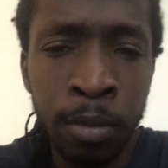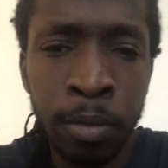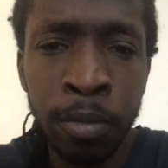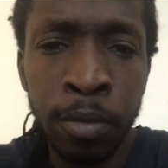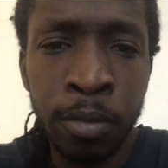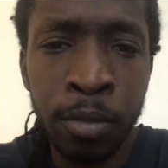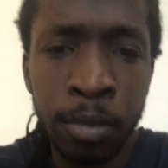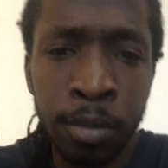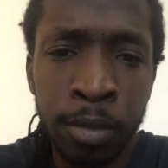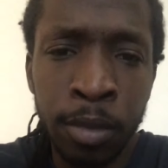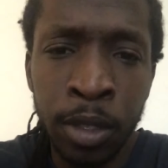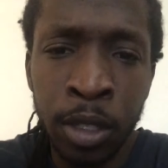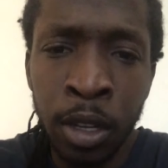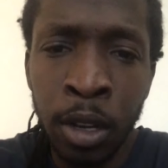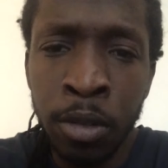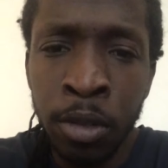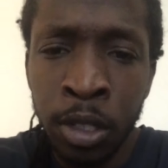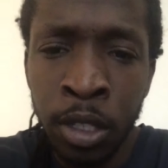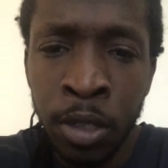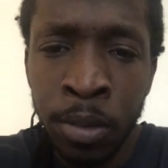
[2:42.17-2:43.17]
Tony
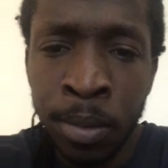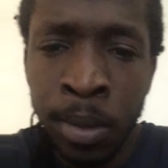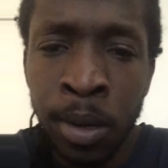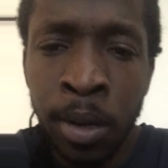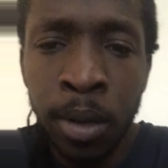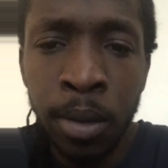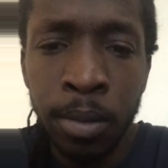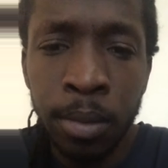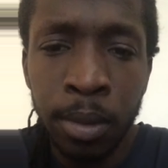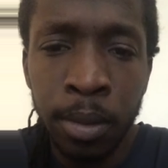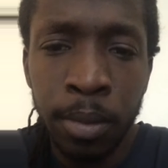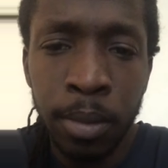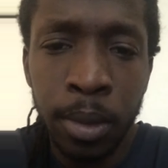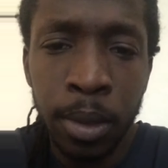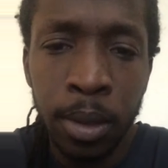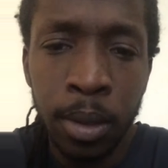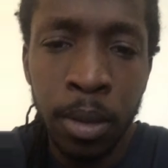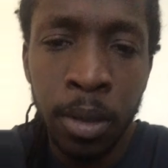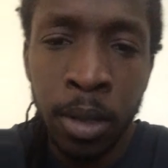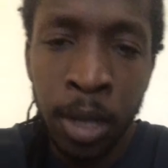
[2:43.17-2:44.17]
Smart,
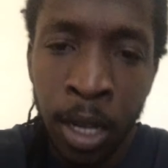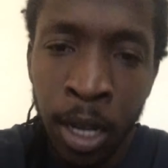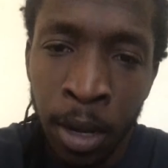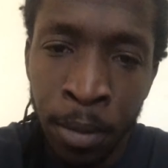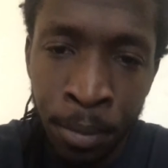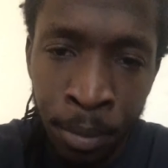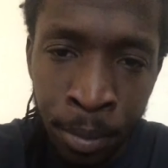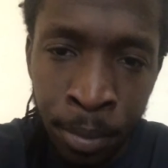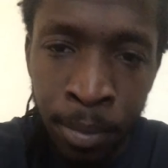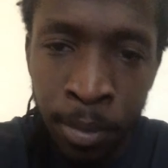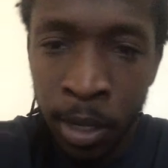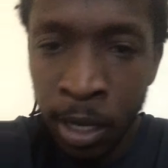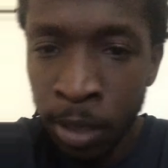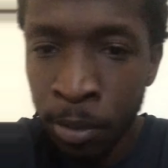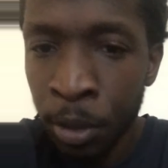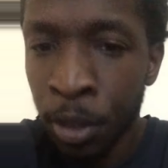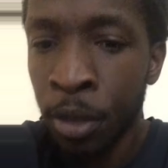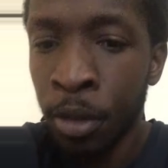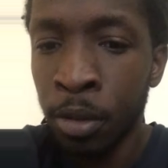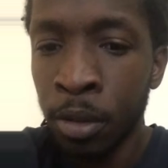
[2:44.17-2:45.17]
come to
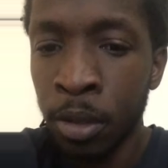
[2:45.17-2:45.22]
Houston,